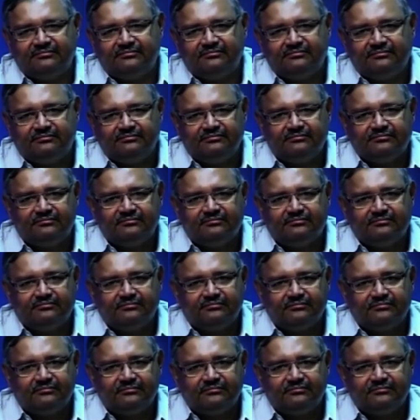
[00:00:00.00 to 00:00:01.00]

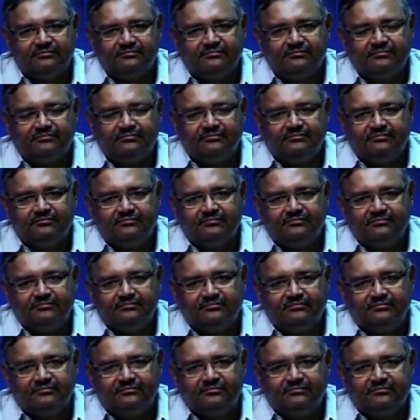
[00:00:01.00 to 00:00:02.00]

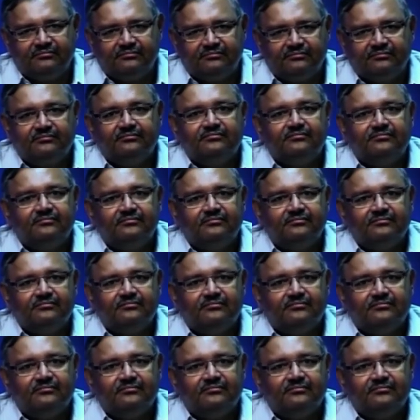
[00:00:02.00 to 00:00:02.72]
(silence)